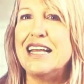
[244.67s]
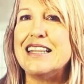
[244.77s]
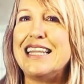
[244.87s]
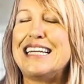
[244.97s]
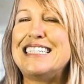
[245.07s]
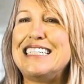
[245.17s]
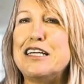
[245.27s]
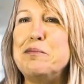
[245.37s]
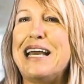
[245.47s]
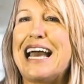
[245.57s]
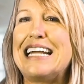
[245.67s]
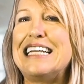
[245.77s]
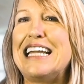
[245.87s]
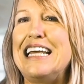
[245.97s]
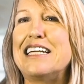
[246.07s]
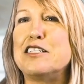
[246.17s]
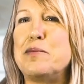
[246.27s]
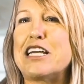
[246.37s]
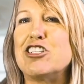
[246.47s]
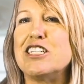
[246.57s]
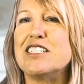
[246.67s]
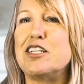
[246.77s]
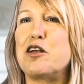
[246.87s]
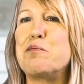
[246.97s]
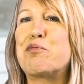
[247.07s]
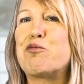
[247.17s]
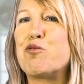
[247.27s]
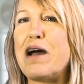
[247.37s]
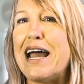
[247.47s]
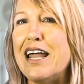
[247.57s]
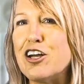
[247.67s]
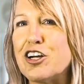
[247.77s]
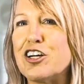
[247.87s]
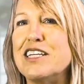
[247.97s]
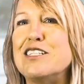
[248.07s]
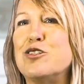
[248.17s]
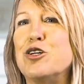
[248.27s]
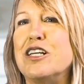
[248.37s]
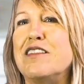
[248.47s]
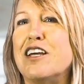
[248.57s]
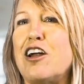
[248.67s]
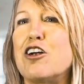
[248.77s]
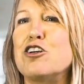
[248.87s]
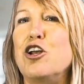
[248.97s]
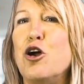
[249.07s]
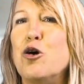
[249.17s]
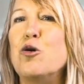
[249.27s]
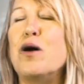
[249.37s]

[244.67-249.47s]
The idea behind getting inspections done prior is so that there are no